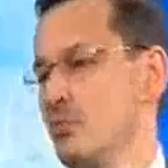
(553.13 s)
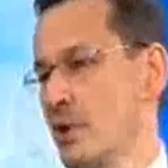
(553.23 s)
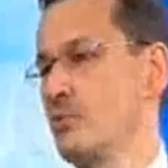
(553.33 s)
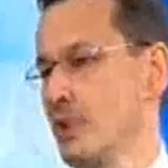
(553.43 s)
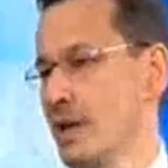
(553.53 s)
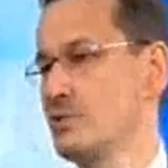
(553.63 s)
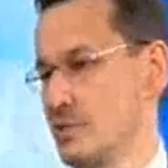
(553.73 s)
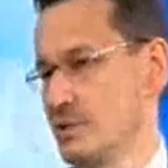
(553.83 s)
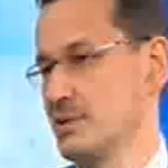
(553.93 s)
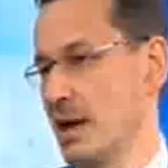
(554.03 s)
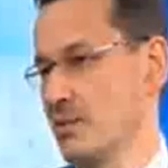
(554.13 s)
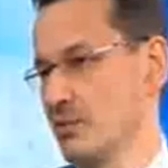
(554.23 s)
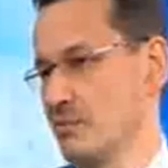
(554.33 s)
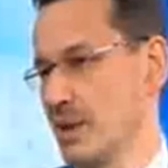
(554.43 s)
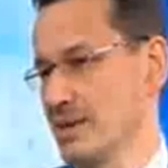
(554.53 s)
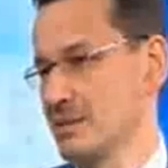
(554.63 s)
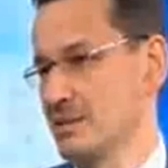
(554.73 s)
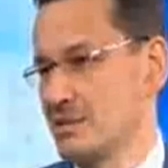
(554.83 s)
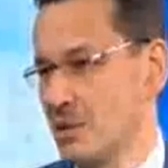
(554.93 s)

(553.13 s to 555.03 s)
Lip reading: regulations out of Brussels.